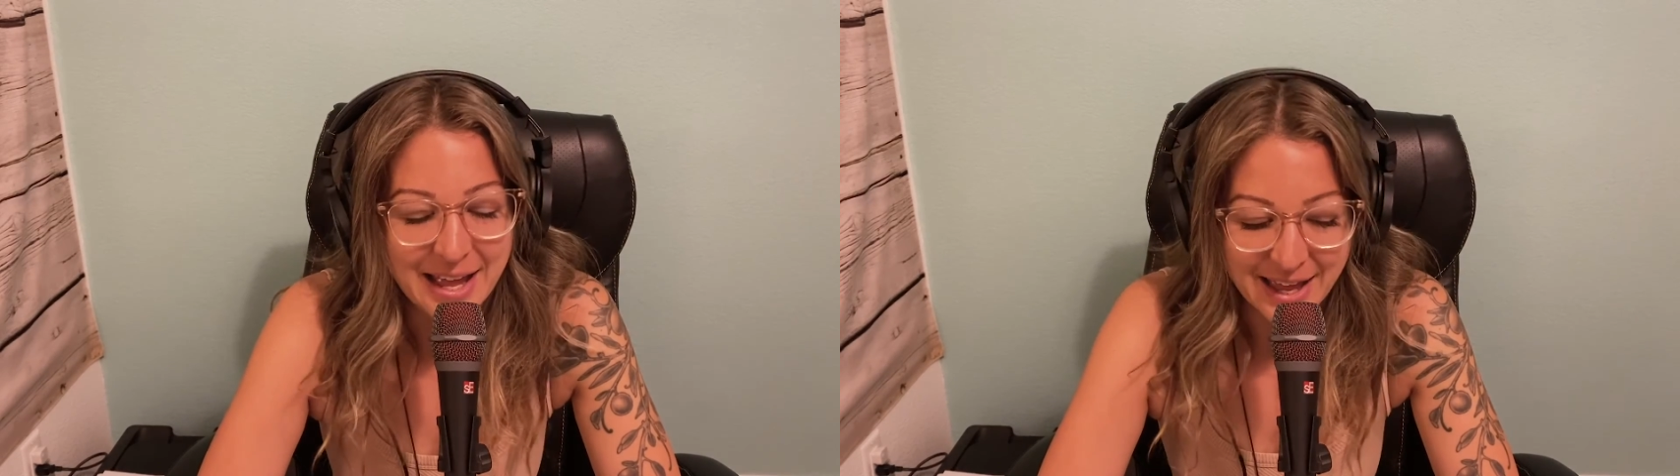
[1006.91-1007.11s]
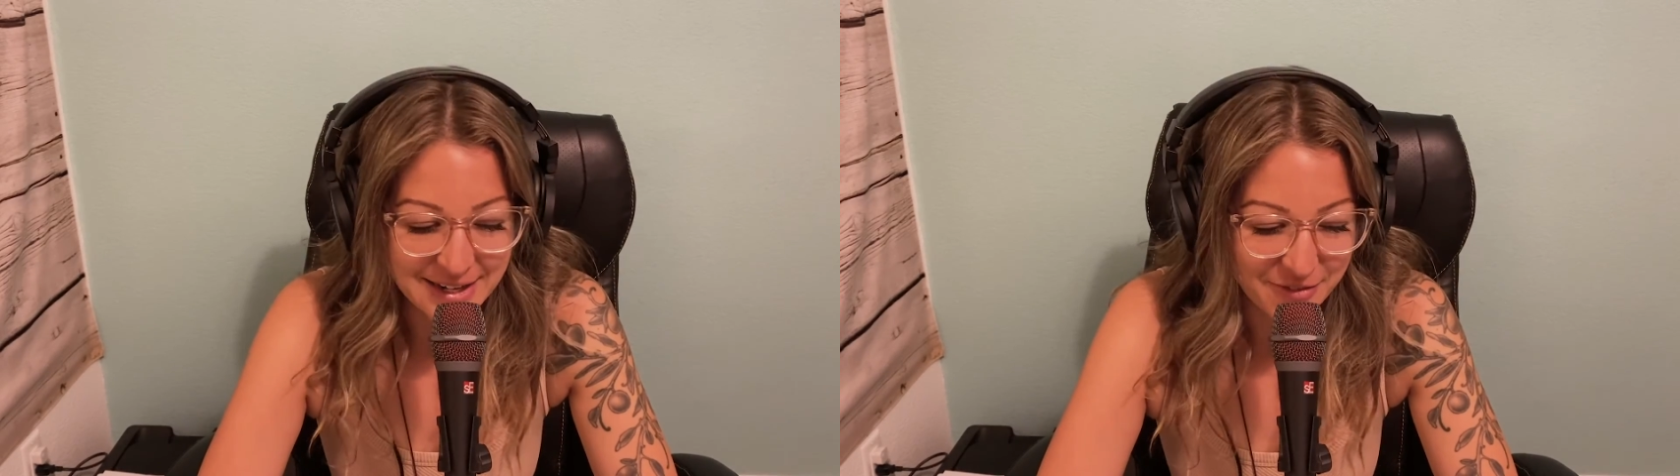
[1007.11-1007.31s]

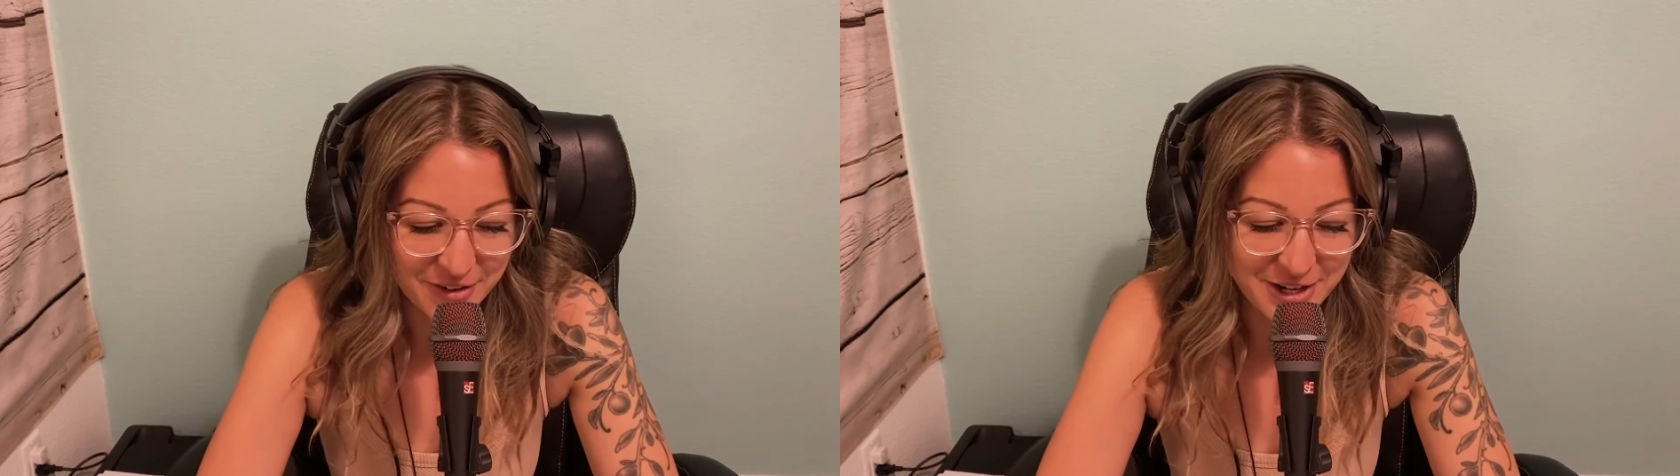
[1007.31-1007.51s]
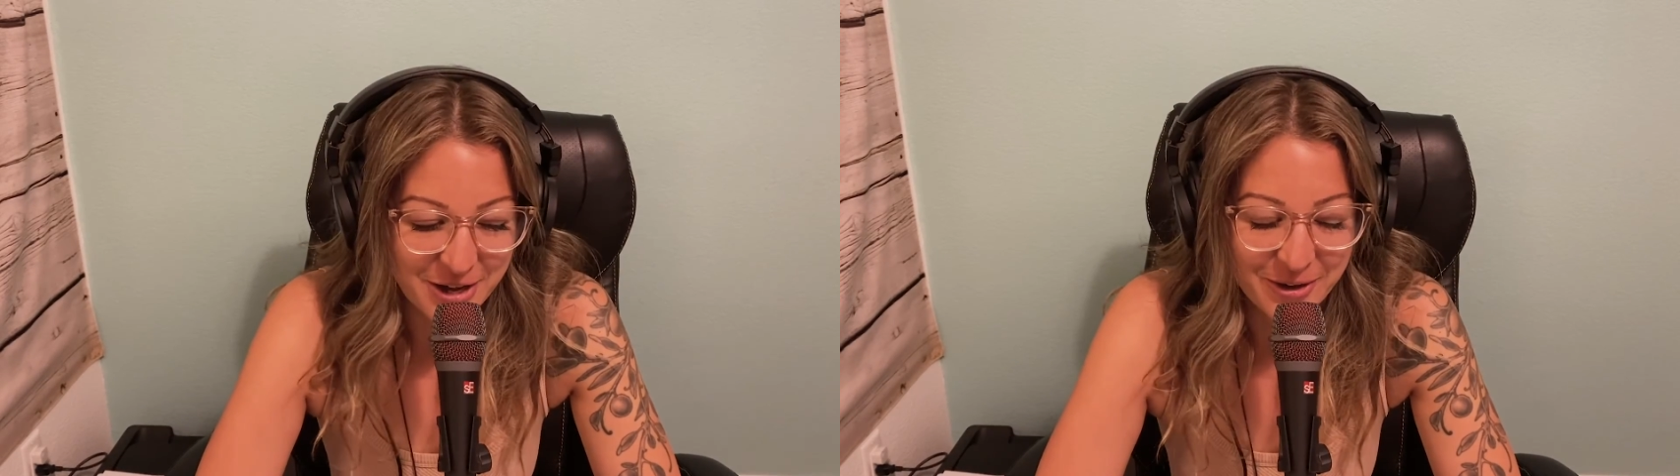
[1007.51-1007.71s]
any
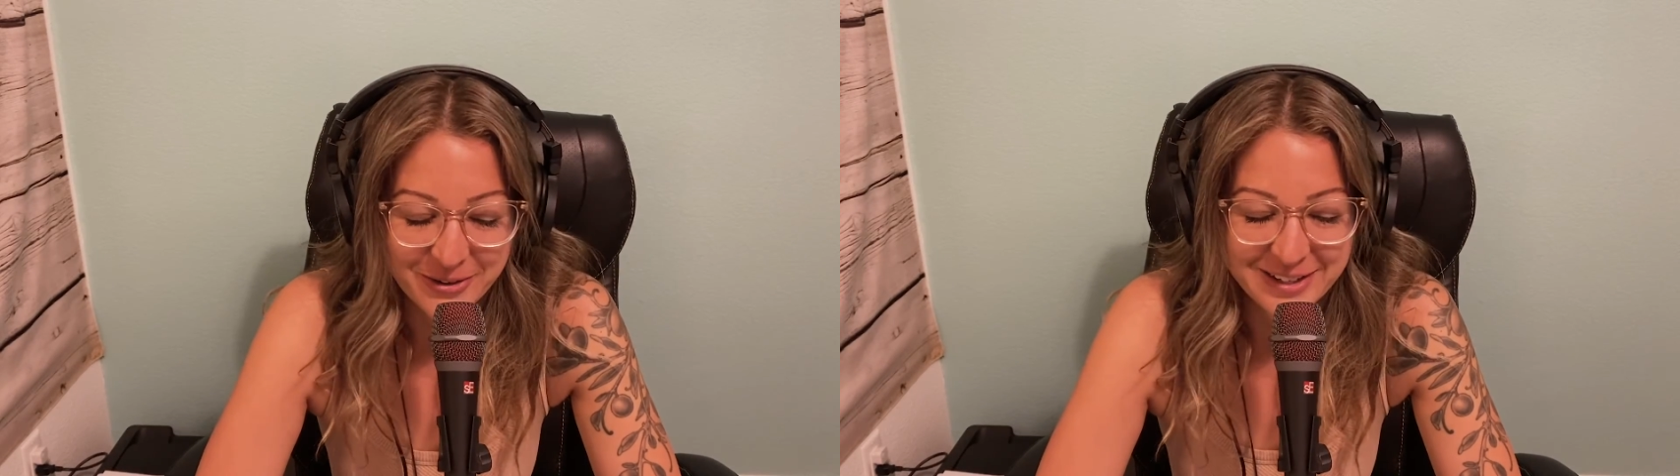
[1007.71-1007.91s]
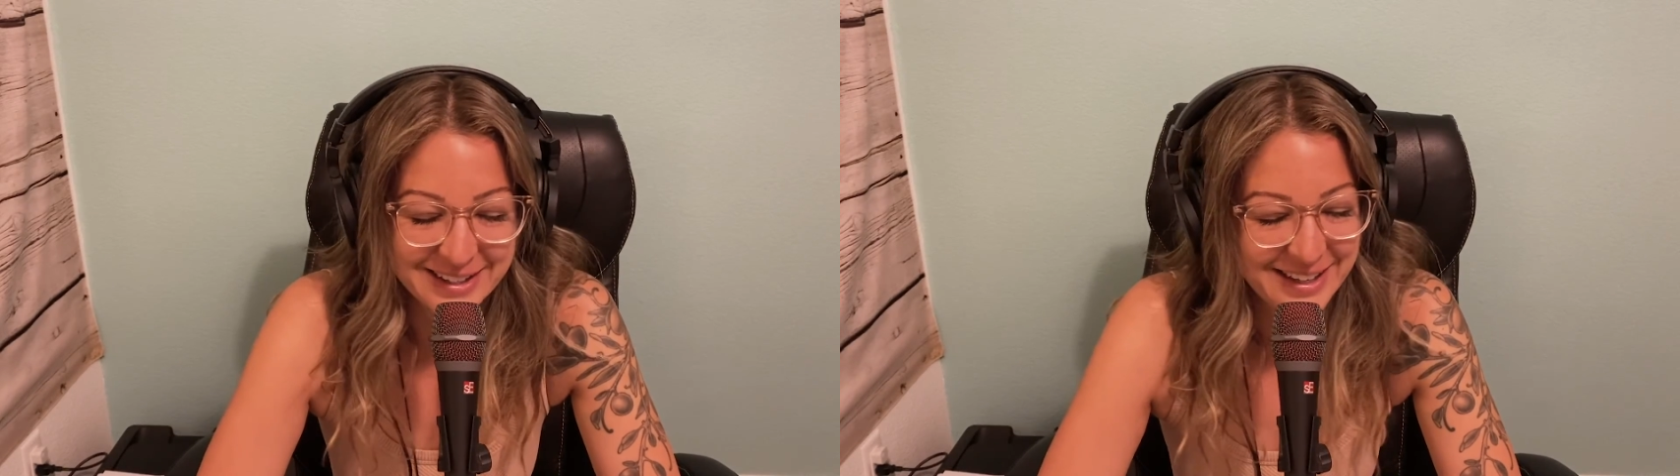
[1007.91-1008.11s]

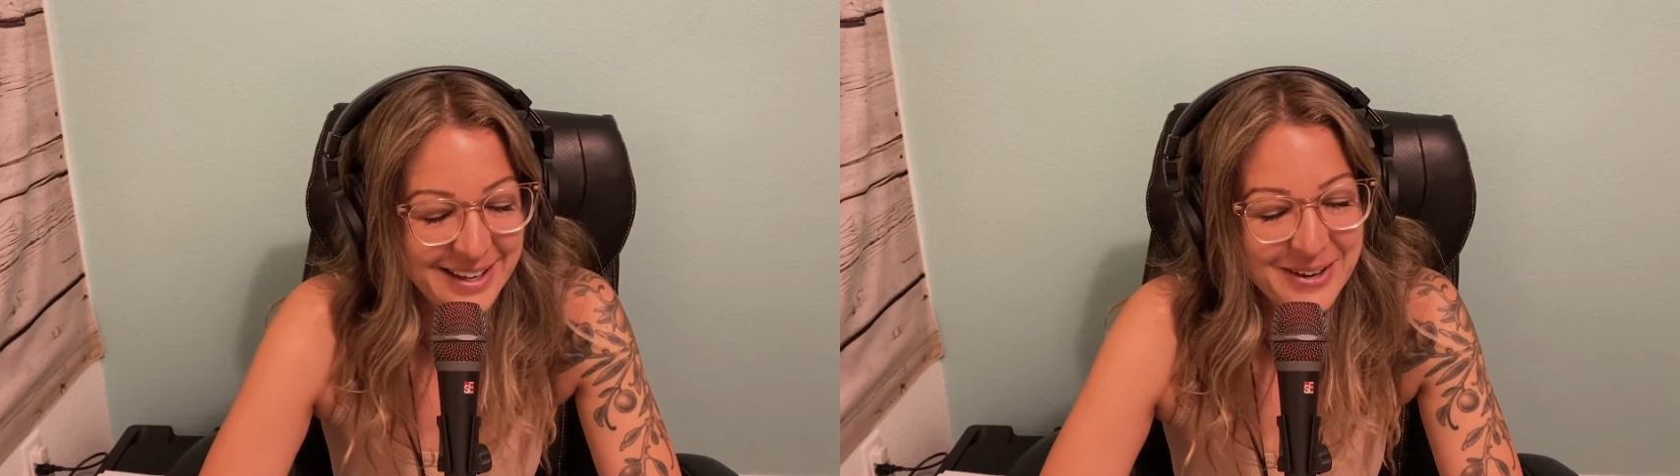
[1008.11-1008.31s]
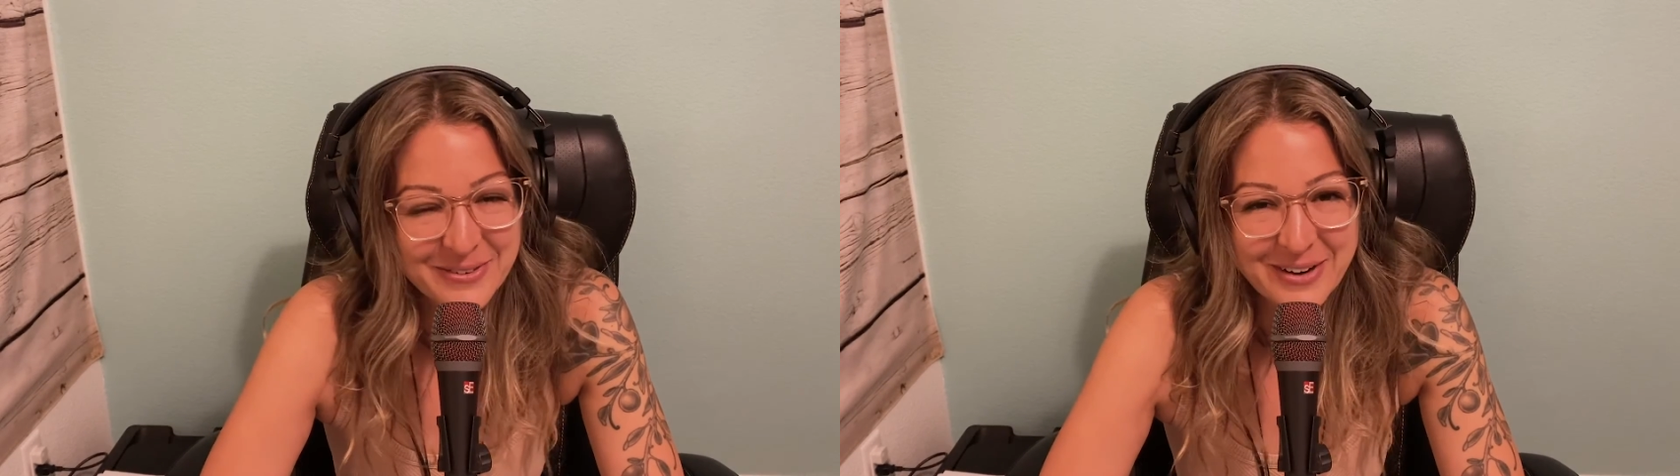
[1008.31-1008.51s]
video
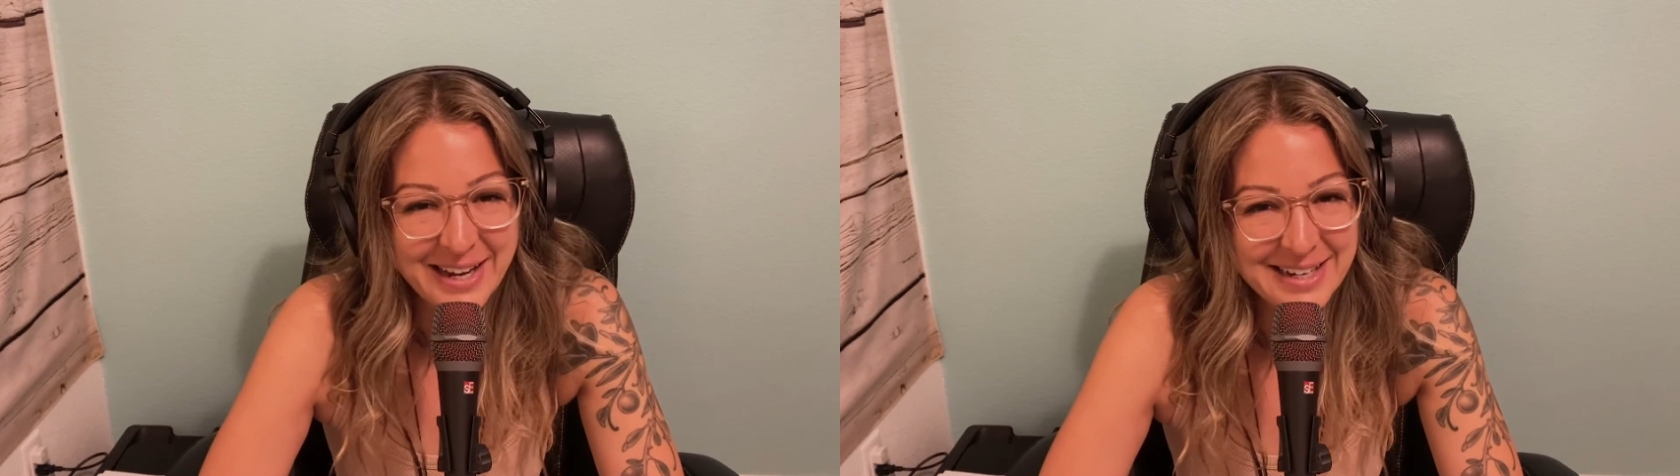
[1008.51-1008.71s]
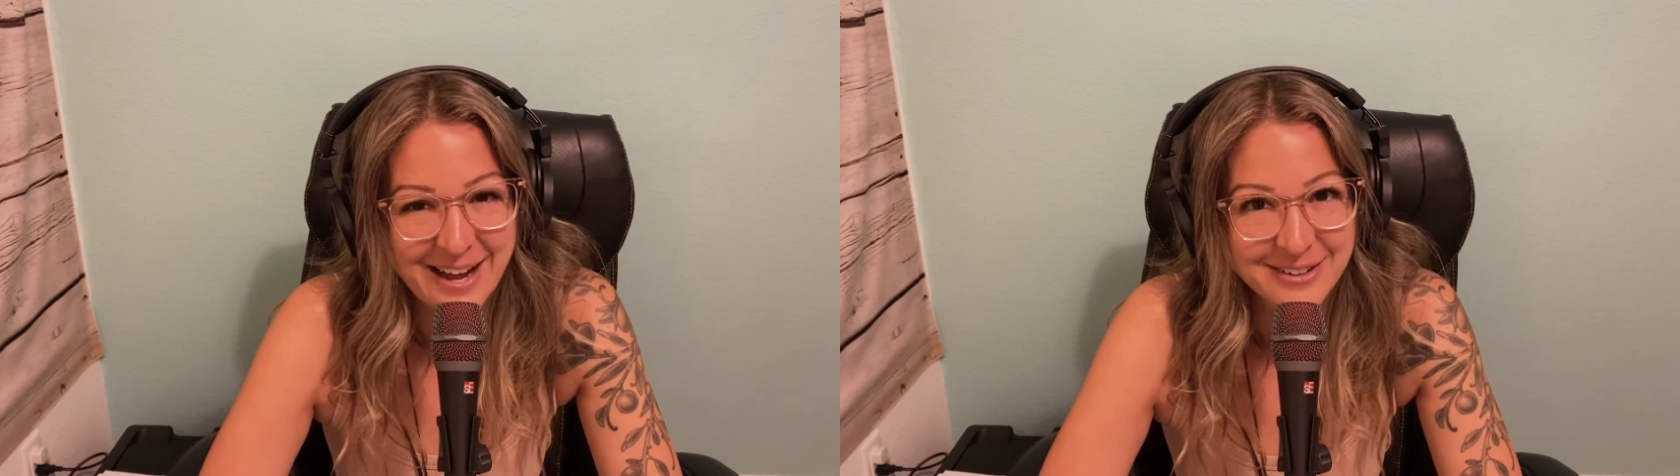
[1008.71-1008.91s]

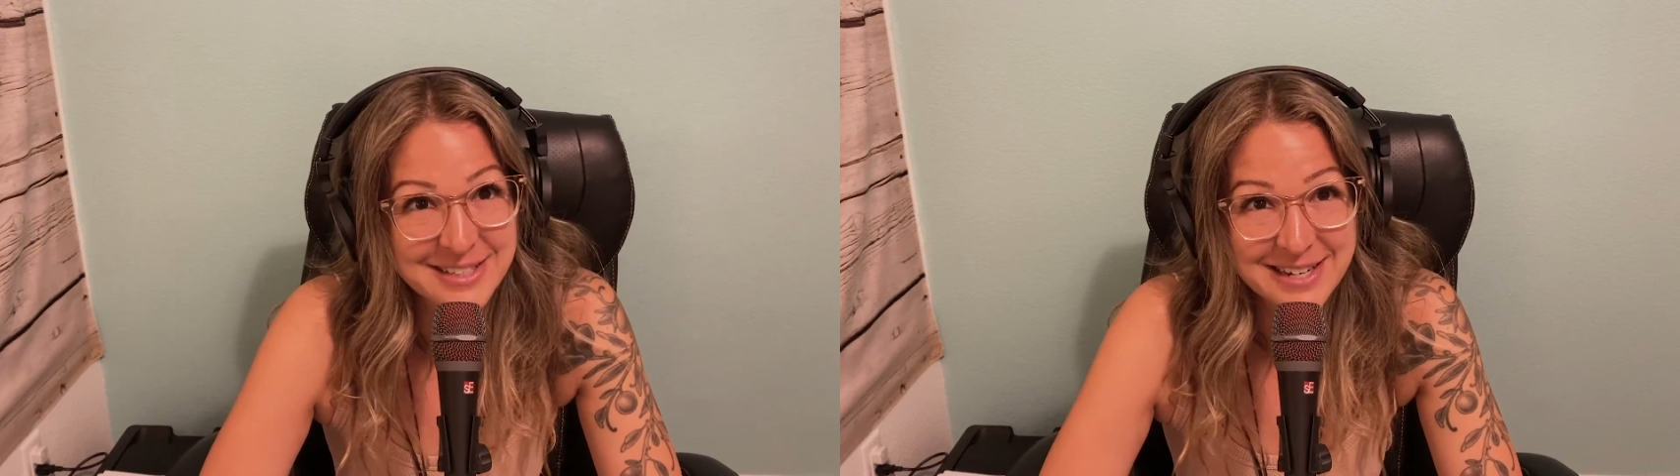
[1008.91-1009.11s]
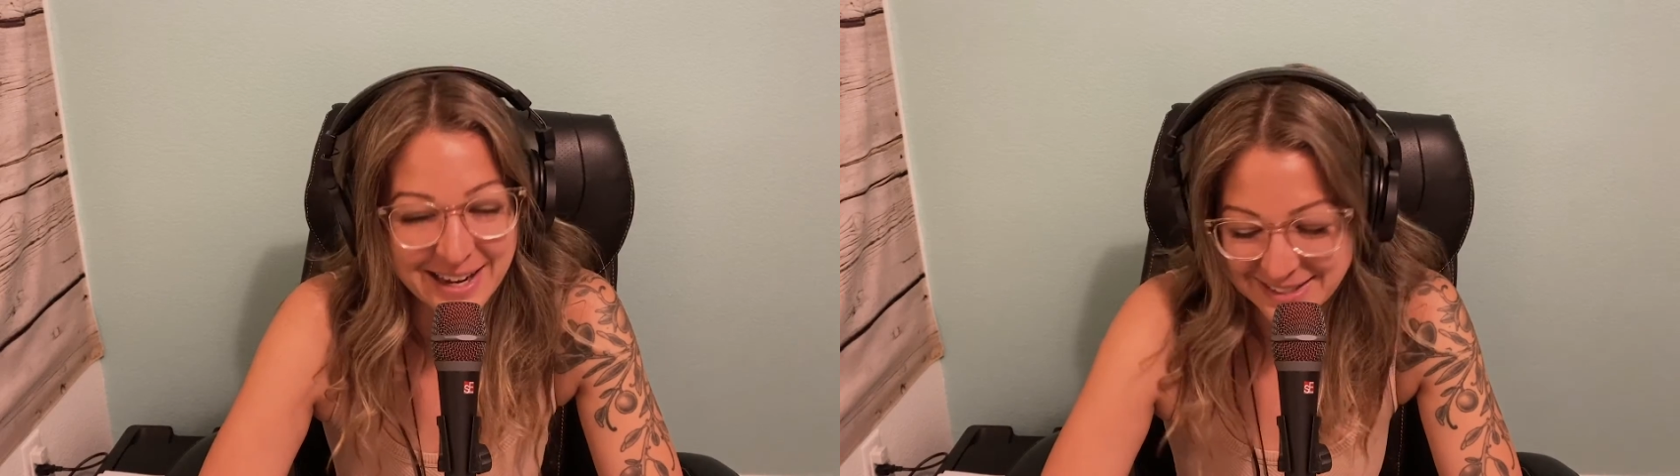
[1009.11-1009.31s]
right now
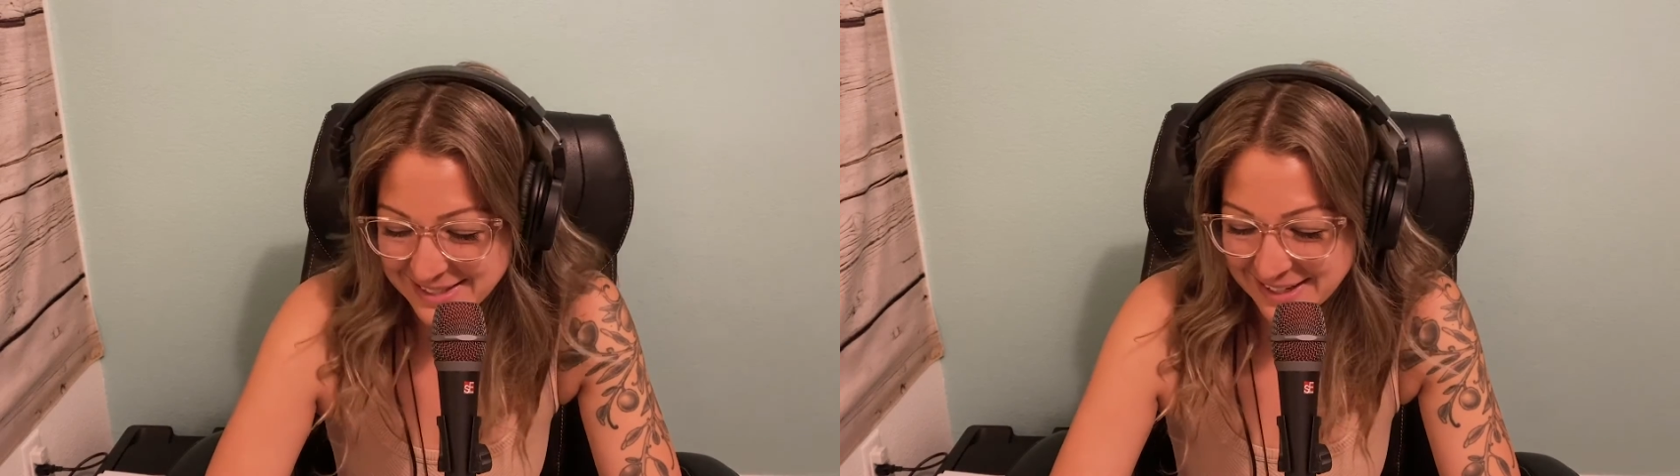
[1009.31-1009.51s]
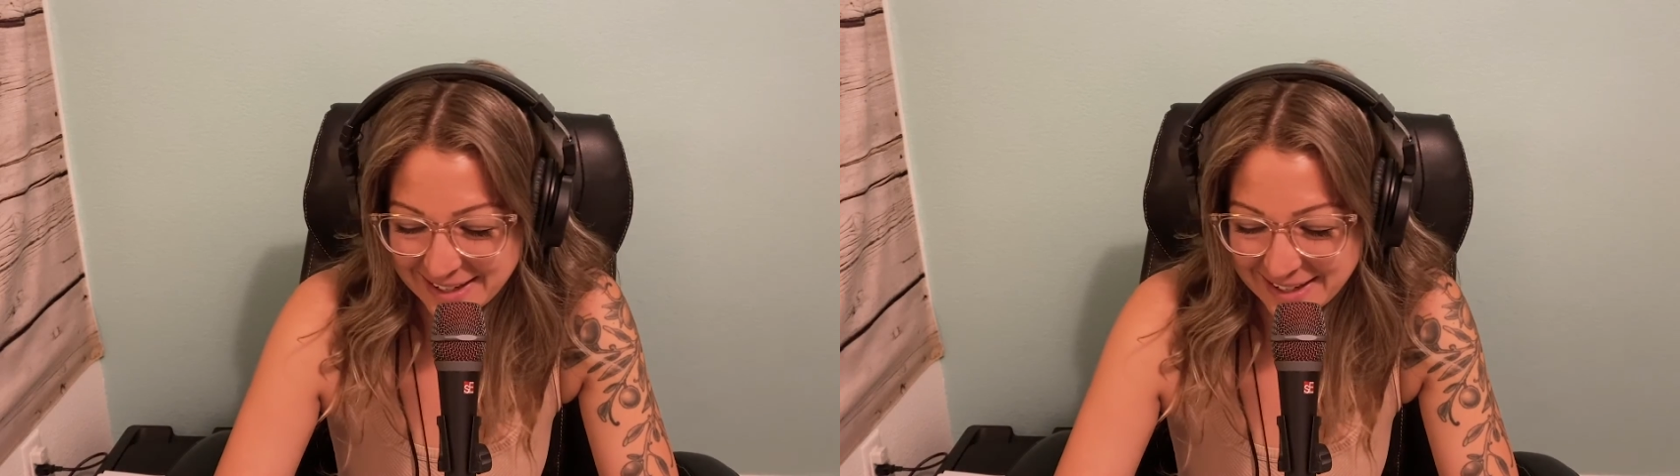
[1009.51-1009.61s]
is nice.